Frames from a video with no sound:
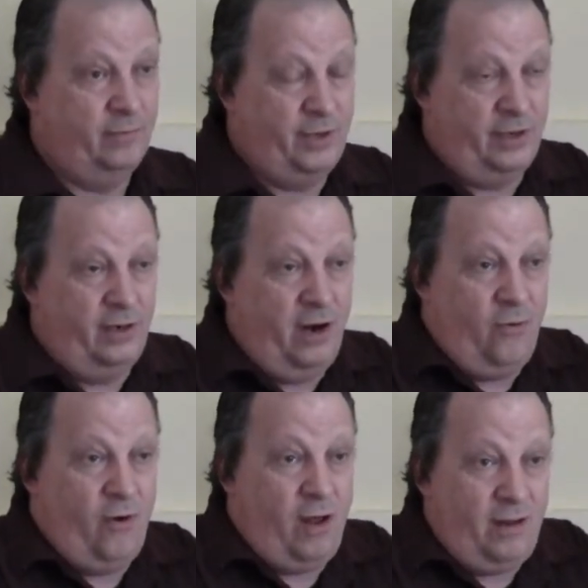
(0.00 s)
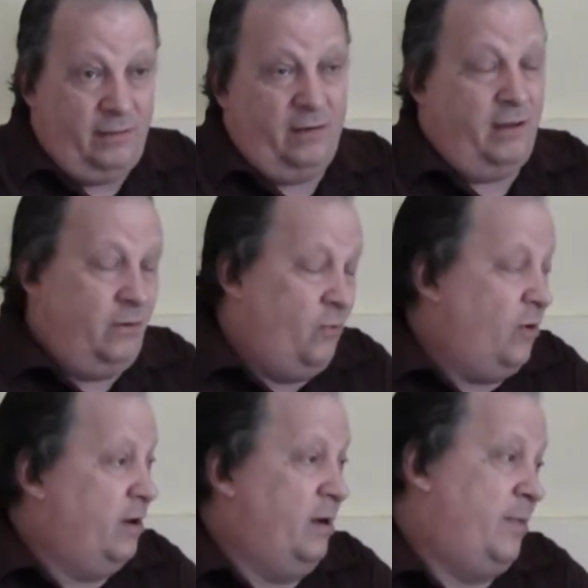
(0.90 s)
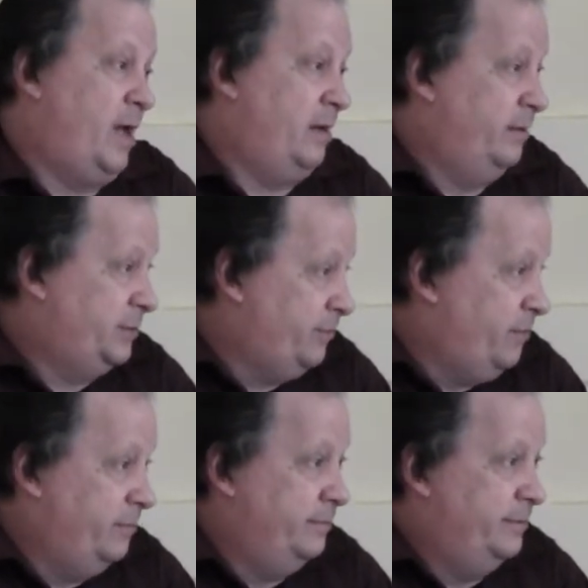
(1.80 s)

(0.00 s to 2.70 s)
but you know what? I don't worry about Israel.